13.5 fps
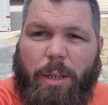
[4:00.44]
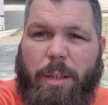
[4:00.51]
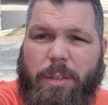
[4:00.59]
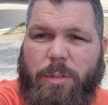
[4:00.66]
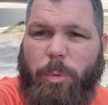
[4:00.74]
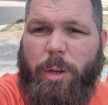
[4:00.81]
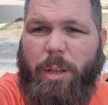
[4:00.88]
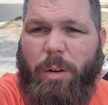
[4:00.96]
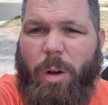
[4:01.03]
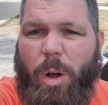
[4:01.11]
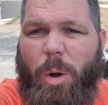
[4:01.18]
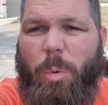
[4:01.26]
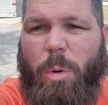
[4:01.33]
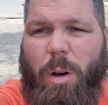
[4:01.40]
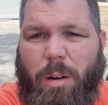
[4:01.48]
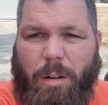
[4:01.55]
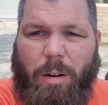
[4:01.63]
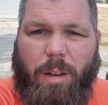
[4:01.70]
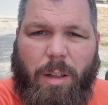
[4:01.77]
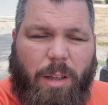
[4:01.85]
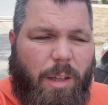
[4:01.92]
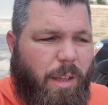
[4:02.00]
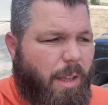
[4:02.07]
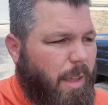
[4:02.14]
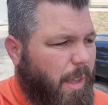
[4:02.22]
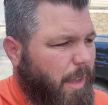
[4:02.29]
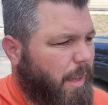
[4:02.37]
so we can haul water.
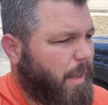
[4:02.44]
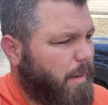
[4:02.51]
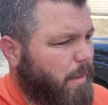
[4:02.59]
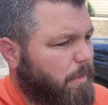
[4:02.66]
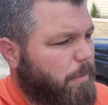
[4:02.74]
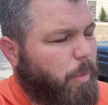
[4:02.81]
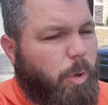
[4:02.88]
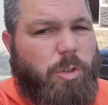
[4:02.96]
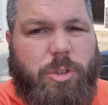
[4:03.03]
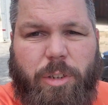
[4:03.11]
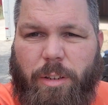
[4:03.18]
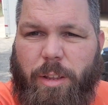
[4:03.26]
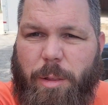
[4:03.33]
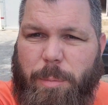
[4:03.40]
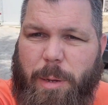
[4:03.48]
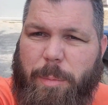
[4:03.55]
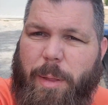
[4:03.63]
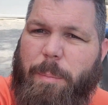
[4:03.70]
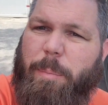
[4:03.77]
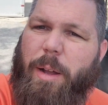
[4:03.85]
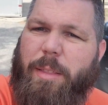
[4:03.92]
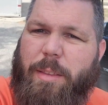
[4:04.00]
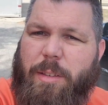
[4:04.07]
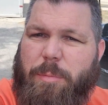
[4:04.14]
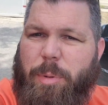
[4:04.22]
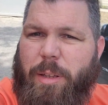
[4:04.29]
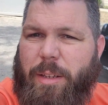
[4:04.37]
And unfortunately, the people that bought this
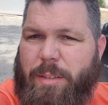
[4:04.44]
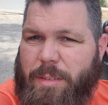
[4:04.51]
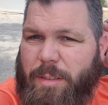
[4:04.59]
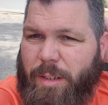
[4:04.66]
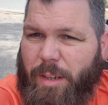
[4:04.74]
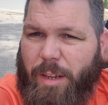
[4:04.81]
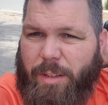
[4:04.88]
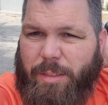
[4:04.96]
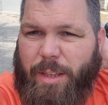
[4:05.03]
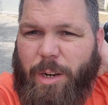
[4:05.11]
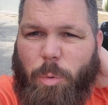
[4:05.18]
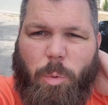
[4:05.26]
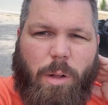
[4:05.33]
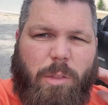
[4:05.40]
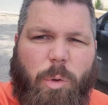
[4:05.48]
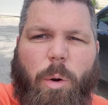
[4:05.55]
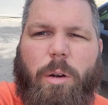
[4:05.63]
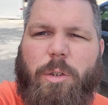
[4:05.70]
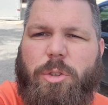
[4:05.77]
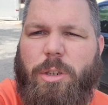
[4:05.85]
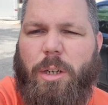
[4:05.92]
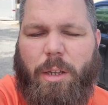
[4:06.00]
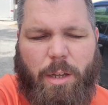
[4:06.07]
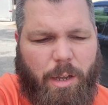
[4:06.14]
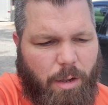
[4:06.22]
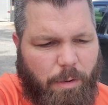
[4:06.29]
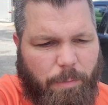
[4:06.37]
place, they don't want the water truck.
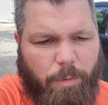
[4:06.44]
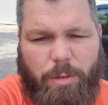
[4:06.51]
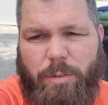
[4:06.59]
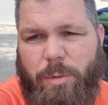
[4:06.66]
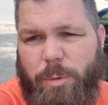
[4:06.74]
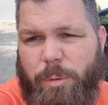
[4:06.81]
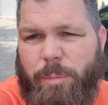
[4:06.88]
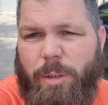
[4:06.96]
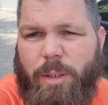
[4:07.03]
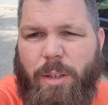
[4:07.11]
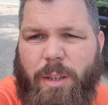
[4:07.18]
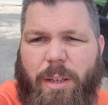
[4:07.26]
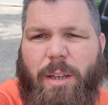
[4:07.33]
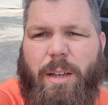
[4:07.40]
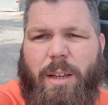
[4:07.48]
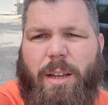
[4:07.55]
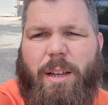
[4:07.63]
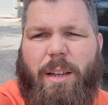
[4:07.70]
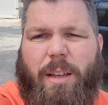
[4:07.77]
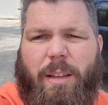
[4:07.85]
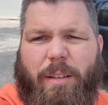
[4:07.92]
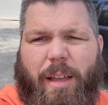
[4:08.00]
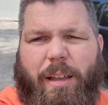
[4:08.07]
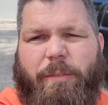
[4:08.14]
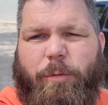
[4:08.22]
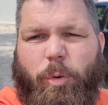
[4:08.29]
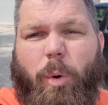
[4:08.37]
I offered it to them
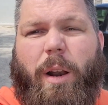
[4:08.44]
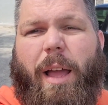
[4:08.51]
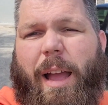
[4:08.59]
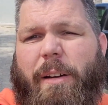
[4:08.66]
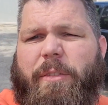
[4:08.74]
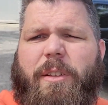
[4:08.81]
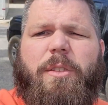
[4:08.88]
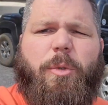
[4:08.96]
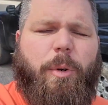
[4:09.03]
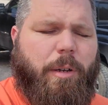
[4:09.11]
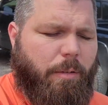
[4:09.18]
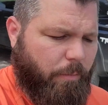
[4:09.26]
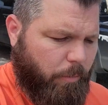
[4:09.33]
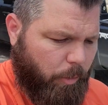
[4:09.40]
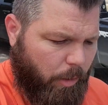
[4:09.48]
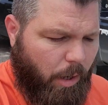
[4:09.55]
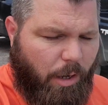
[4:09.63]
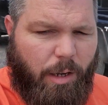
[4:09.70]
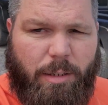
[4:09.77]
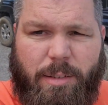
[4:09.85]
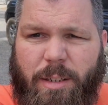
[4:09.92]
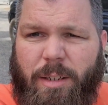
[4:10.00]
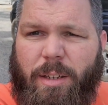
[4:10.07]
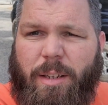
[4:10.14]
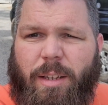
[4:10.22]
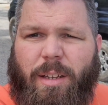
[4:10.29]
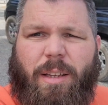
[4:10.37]
for what I have into it for cost,
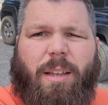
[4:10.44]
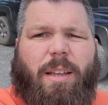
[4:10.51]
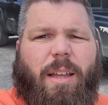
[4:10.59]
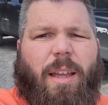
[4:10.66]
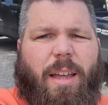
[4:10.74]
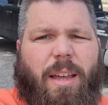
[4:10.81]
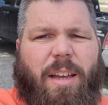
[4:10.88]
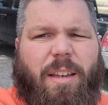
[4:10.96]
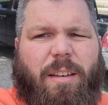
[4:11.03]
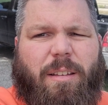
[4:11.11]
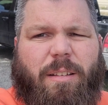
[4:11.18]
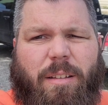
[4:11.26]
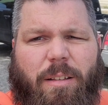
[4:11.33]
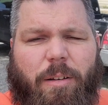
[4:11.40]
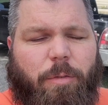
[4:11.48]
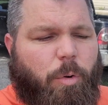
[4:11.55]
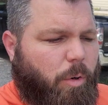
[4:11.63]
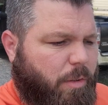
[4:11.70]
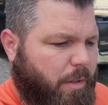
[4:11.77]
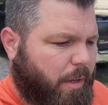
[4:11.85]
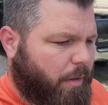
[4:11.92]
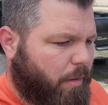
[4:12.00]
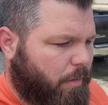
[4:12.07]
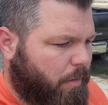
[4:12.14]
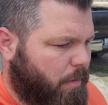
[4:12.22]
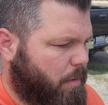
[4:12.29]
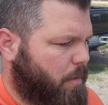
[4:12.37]
and of course they
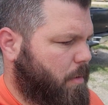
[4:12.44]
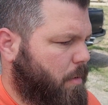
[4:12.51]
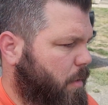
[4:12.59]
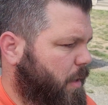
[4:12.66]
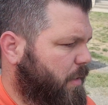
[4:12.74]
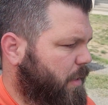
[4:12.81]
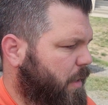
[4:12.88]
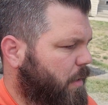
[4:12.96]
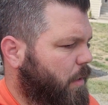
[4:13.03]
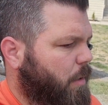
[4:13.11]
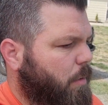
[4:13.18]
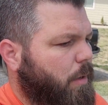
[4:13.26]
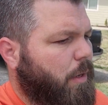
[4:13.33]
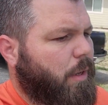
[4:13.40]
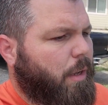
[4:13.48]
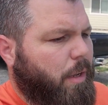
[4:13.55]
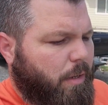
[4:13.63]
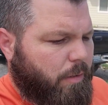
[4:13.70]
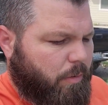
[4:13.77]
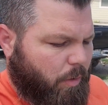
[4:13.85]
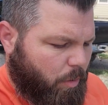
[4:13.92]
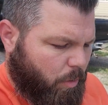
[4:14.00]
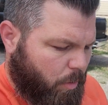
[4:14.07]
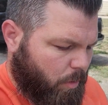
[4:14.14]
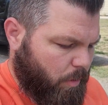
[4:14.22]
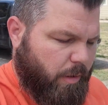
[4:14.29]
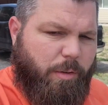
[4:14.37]
said no. So
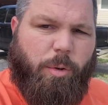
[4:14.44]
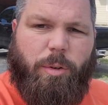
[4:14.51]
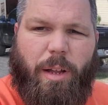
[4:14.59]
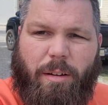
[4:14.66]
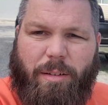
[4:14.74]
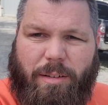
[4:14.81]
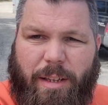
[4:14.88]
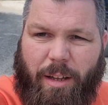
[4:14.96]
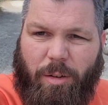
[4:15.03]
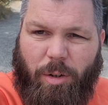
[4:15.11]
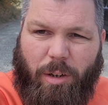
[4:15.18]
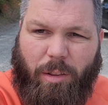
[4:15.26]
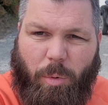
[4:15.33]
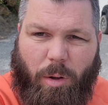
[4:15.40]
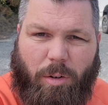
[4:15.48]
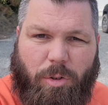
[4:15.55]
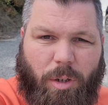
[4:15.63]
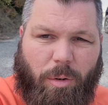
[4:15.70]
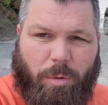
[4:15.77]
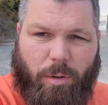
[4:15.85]
let's go down and take a look at the water truck really